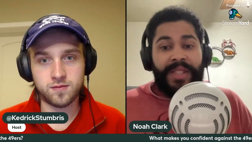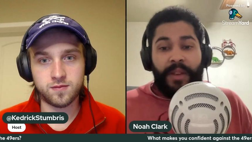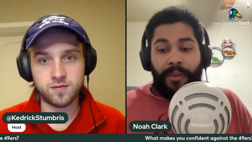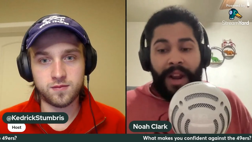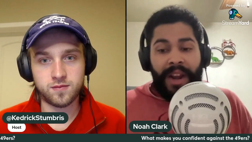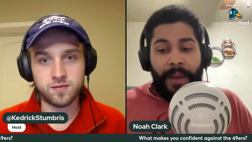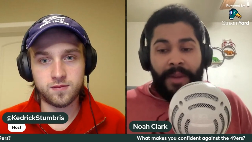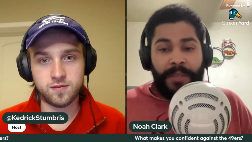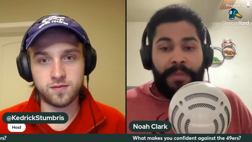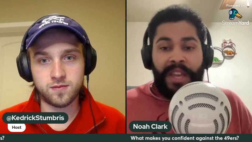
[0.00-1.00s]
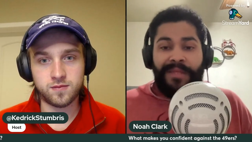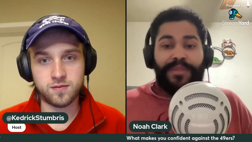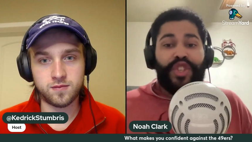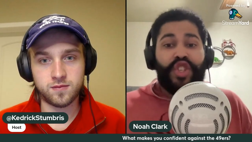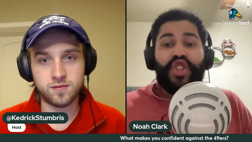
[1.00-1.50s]
Speaker 1: level right now must be
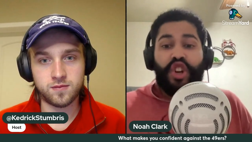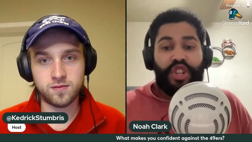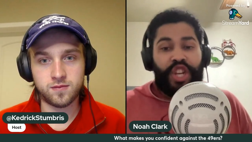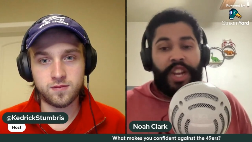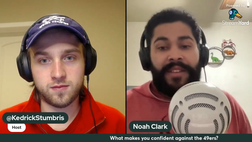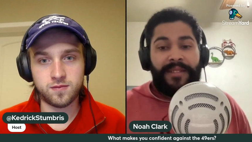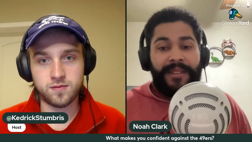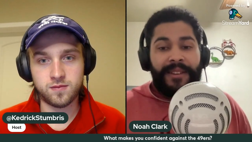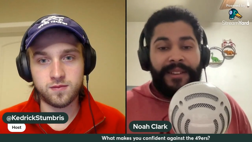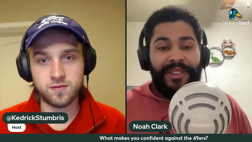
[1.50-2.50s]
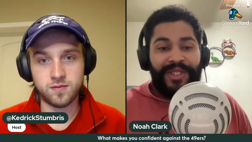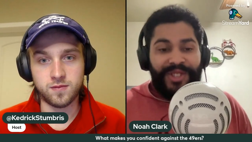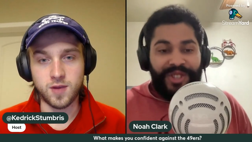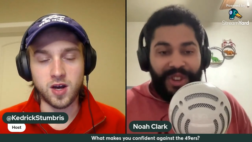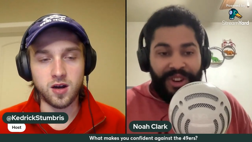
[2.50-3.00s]
surging
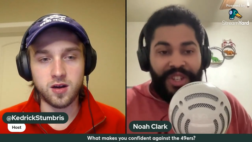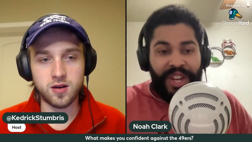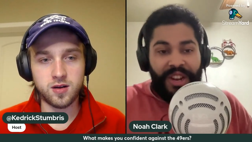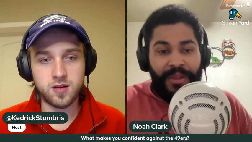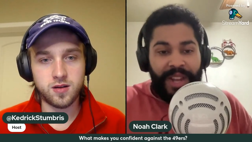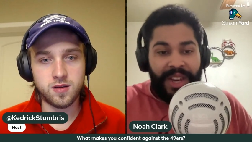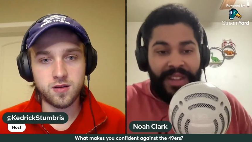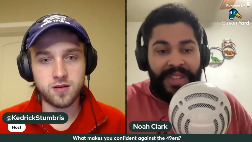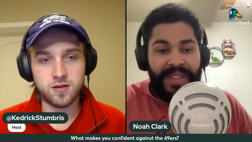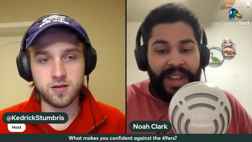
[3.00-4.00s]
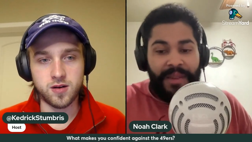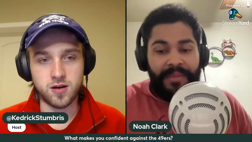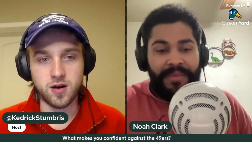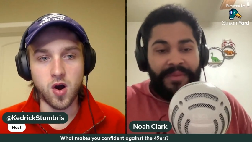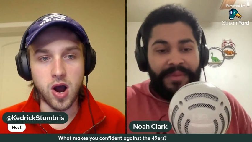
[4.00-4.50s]
surging going into this game.
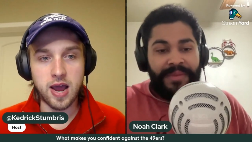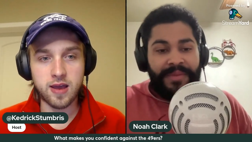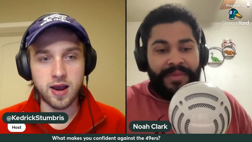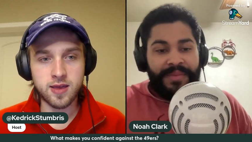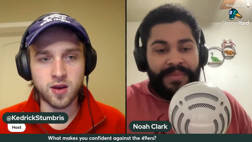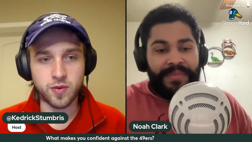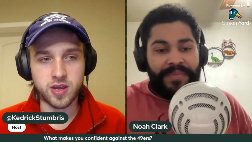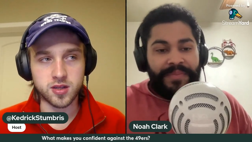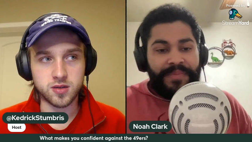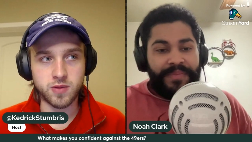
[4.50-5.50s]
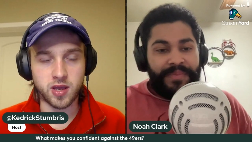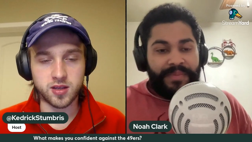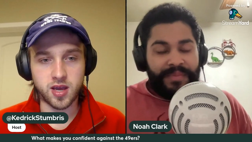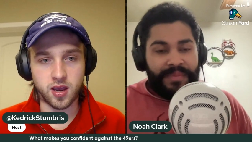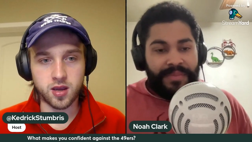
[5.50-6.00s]
Speaker 2: Oh, I, I think we can we
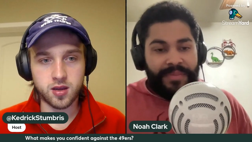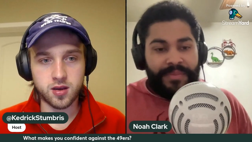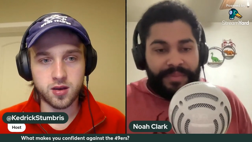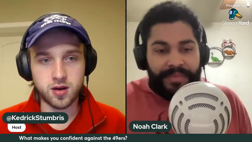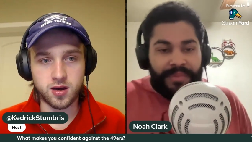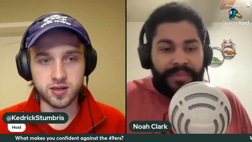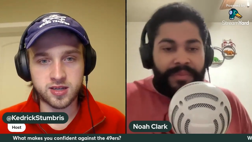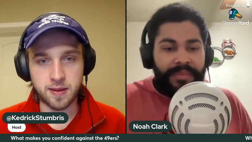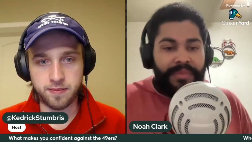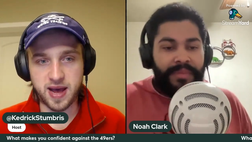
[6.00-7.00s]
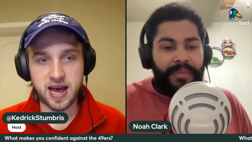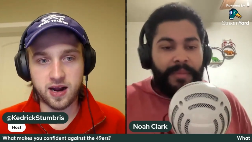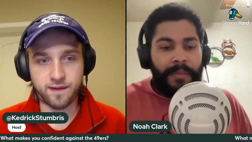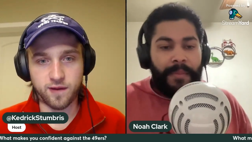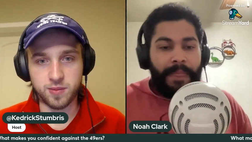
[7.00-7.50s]
can take a step
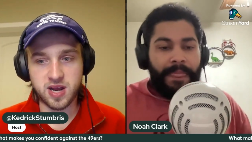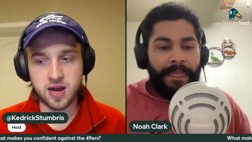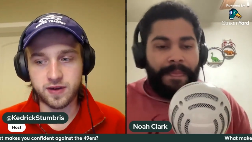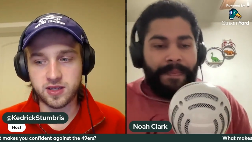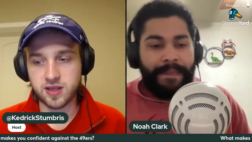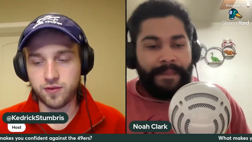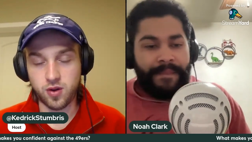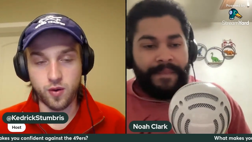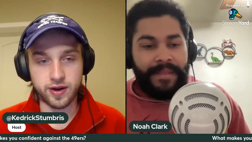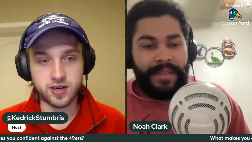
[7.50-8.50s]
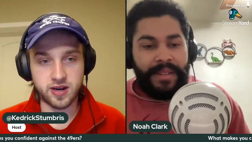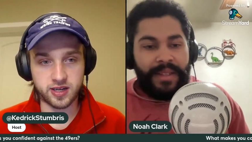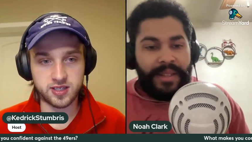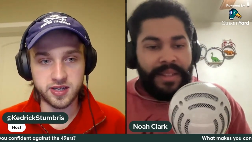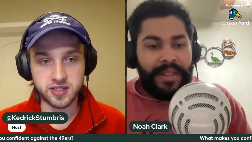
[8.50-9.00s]
back from confidence level going to
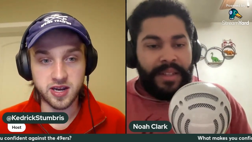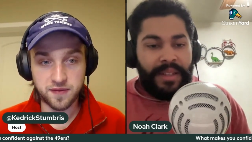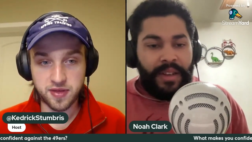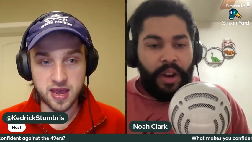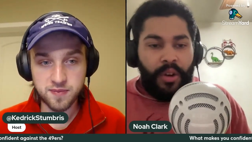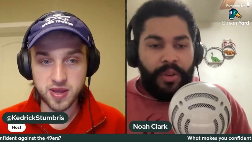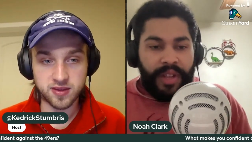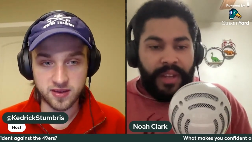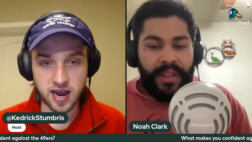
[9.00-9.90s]
next season. If they Holy beat the